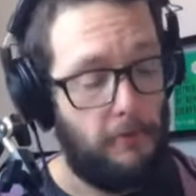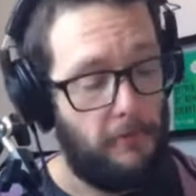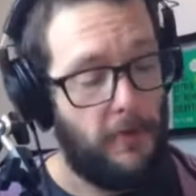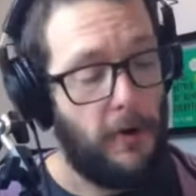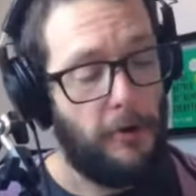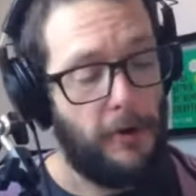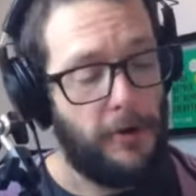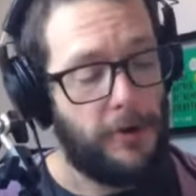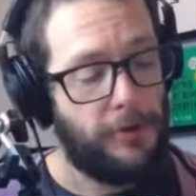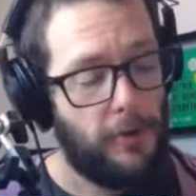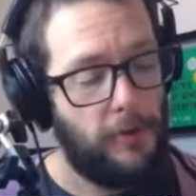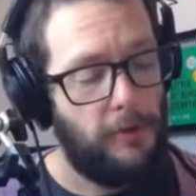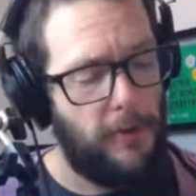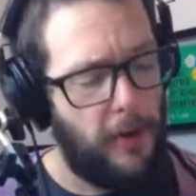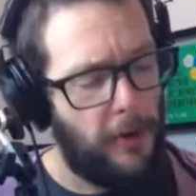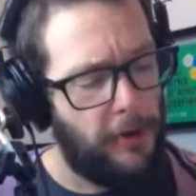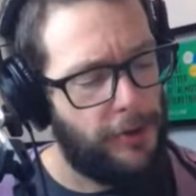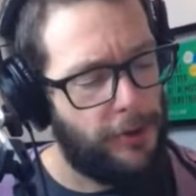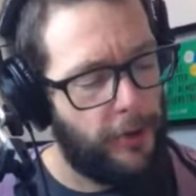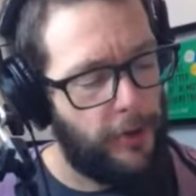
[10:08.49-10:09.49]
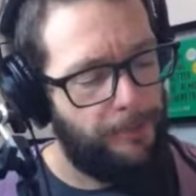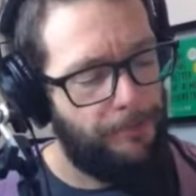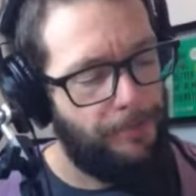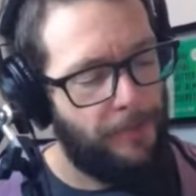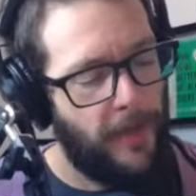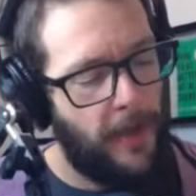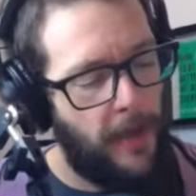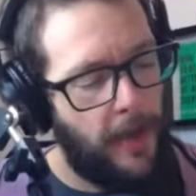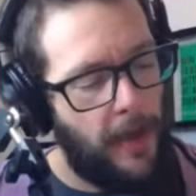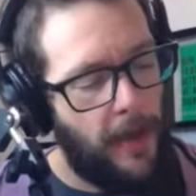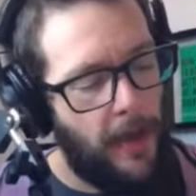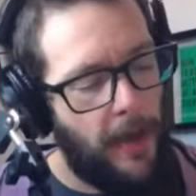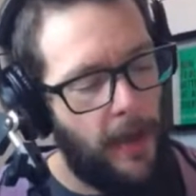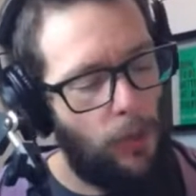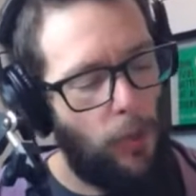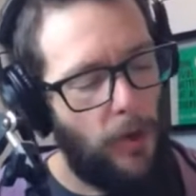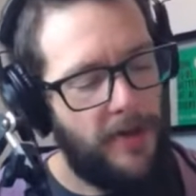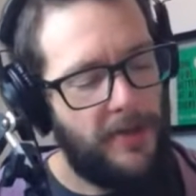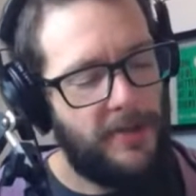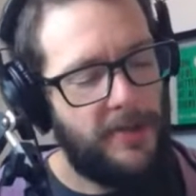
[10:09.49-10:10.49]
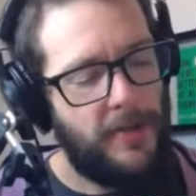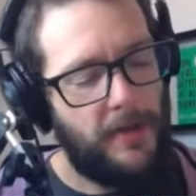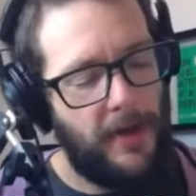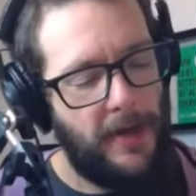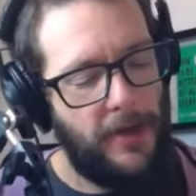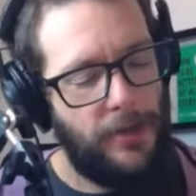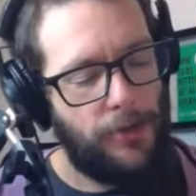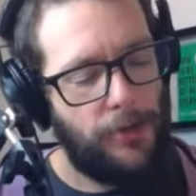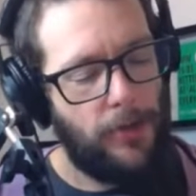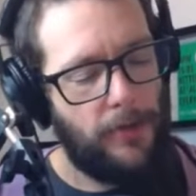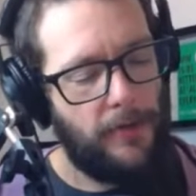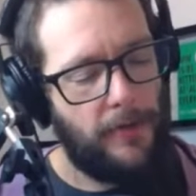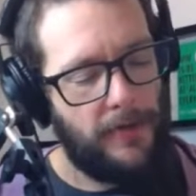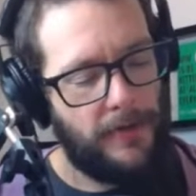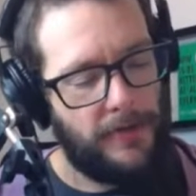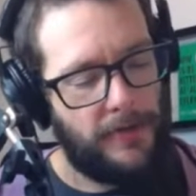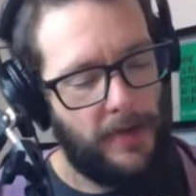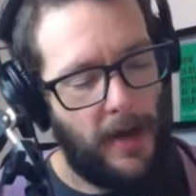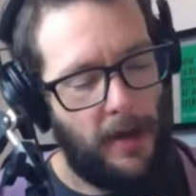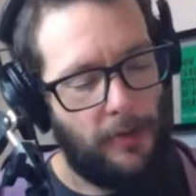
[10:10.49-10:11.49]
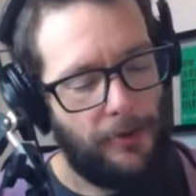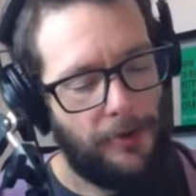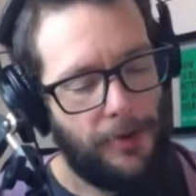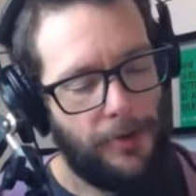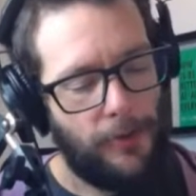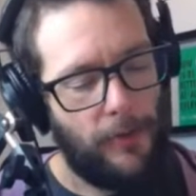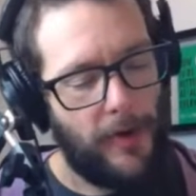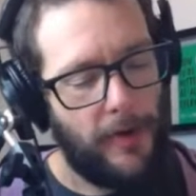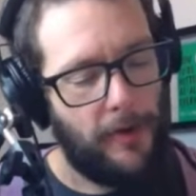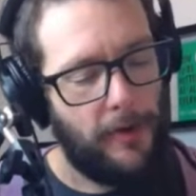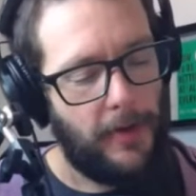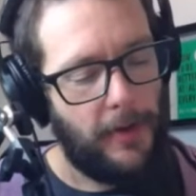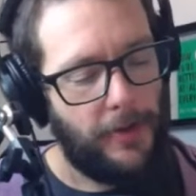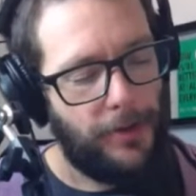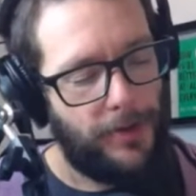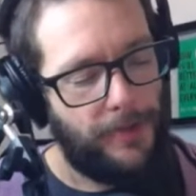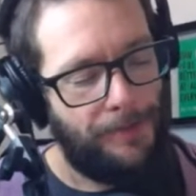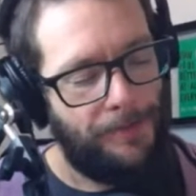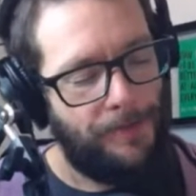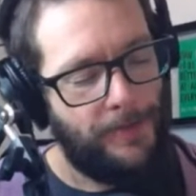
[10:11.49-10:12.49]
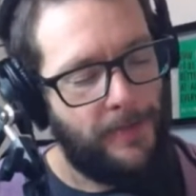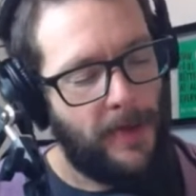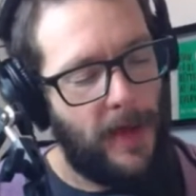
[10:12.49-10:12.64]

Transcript: Very true, very true. And what is the nature of this knowledge or recollection?